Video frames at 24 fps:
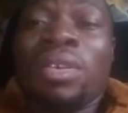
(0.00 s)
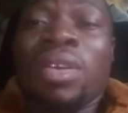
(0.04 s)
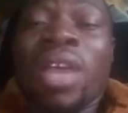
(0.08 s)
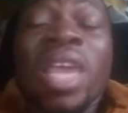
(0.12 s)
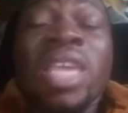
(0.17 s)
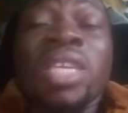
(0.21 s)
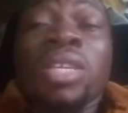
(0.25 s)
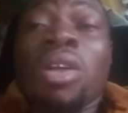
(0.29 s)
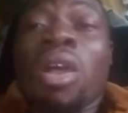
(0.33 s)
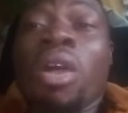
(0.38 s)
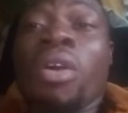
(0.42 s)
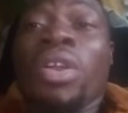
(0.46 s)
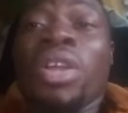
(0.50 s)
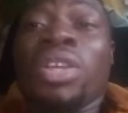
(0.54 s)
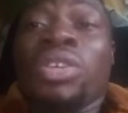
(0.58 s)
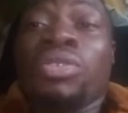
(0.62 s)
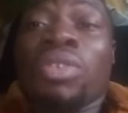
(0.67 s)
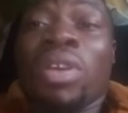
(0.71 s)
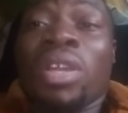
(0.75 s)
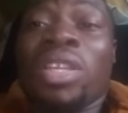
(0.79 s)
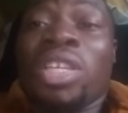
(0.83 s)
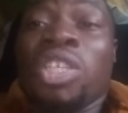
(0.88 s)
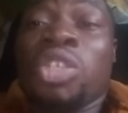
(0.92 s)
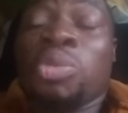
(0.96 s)
I encourage
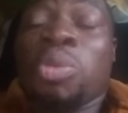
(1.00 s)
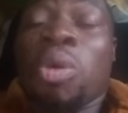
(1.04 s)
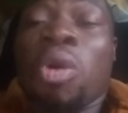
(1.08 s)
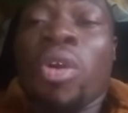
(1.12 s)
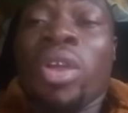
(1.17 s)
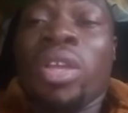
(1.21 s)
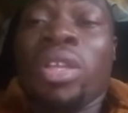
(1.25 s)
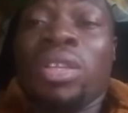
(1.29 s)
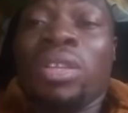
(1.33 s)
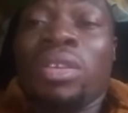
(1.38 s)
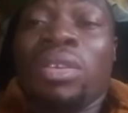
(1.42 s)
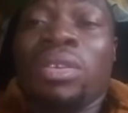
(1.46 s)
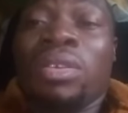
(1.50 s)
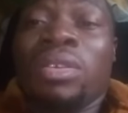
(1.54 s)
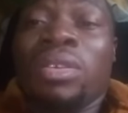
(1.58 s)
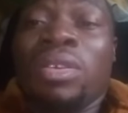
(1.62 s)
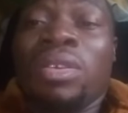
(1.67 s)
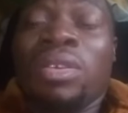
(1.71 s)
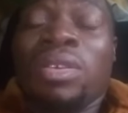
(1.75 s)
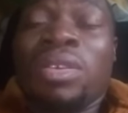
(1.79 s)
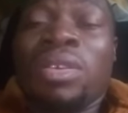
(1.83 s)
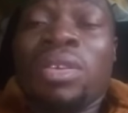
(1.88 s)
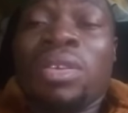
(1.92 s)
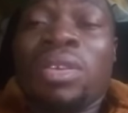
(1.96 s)
you at this point.
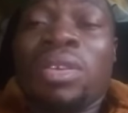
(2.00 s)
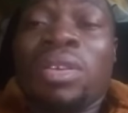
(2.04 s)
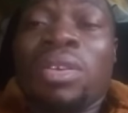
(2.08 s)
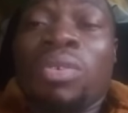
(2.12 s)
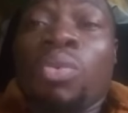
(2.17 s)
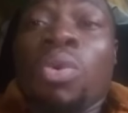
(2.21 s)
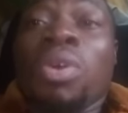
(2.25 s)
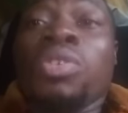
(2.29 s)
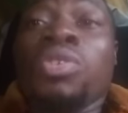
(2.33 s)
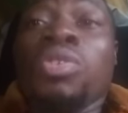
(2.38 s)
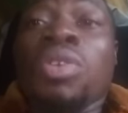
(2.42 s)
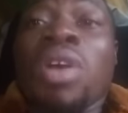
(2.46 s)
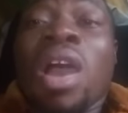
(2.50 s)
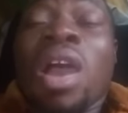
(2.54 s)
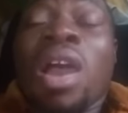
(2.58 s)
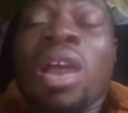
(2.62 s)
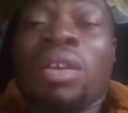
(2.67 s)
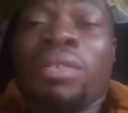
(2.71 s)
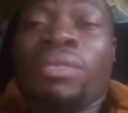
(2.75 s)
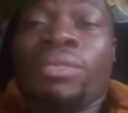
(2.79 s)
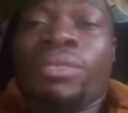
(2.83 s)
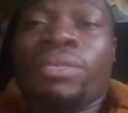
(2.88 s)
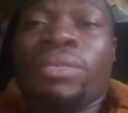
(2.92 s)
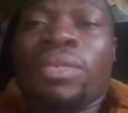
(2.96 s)
What you
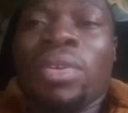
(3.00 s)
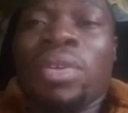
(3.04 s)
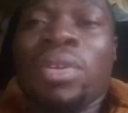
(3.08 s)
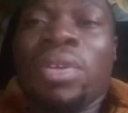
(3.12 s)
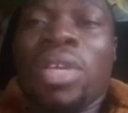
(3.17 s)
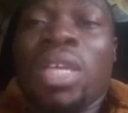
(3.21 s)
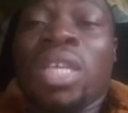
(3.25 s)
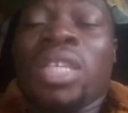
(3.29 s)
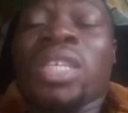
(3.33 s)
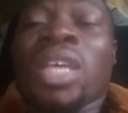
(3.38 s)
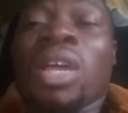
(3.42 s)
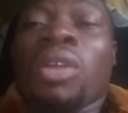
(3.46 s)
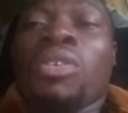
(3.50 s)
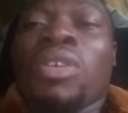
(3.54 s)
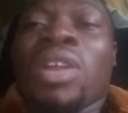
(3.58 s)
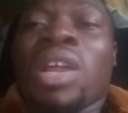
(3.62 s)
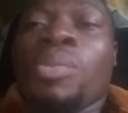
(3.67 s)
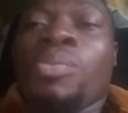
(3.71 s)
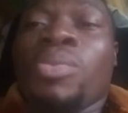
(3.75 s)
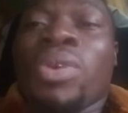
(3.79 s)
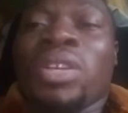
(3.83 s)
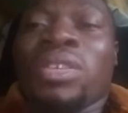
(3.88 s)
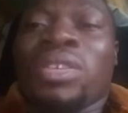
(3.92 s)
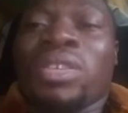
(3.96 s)
have is
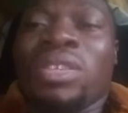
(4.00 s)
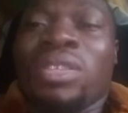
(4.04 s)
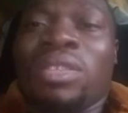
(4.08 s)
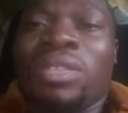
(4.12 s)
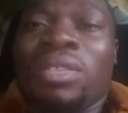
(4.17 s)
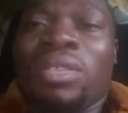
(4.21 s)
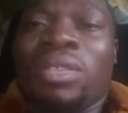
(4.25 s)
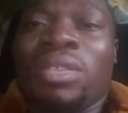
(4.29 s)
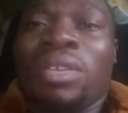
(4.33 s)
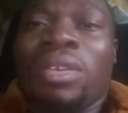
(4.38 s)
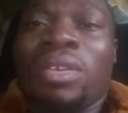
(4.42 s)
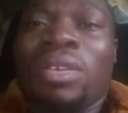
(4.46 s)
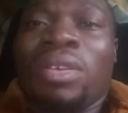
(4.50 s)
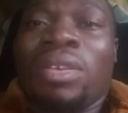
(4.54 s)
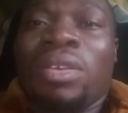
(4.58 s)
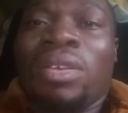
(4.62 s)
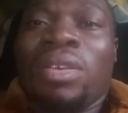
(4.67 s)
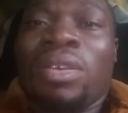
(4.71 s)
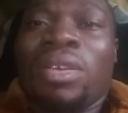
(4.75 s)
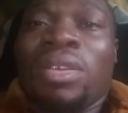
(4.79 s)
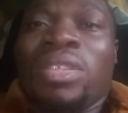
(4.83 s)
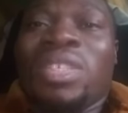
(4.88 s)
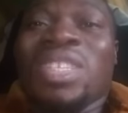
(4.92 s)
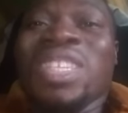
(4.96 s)
another person's
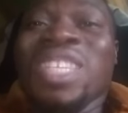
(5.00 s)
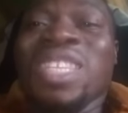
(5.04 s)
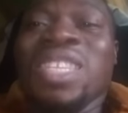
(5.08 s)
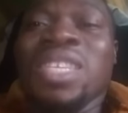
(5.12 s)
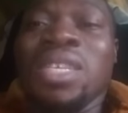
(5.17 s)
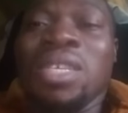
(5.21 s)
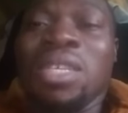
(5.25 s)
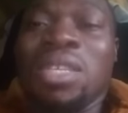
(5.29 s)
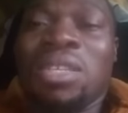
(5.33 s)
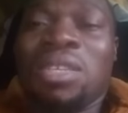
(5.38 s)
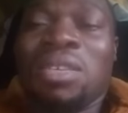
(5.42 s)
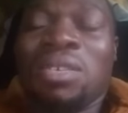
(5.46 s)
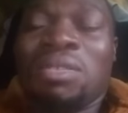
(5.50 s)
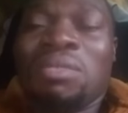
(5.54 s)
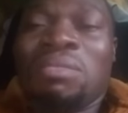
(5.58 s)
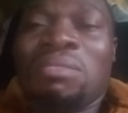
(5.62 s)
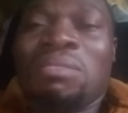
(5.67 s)
need.